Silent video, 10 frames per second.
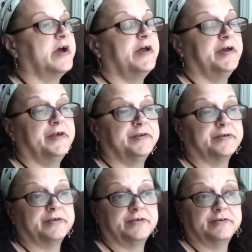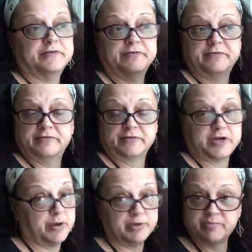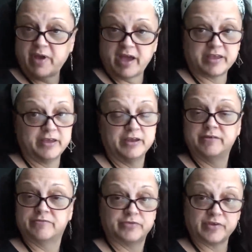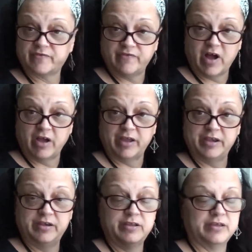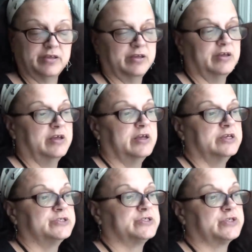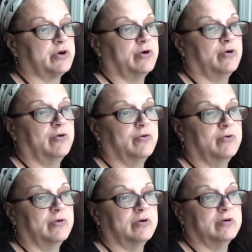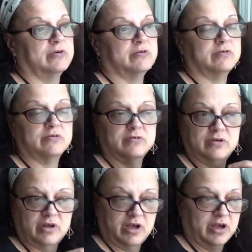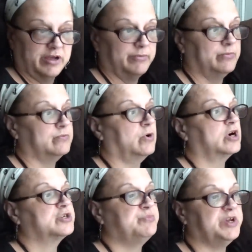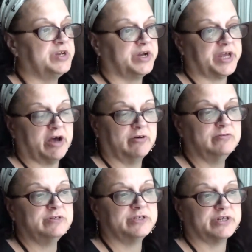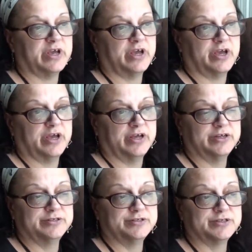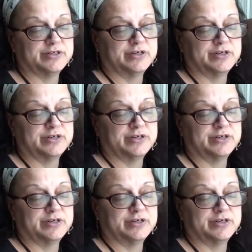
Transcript: And coming back in, they're fine. So I walked Peanut out and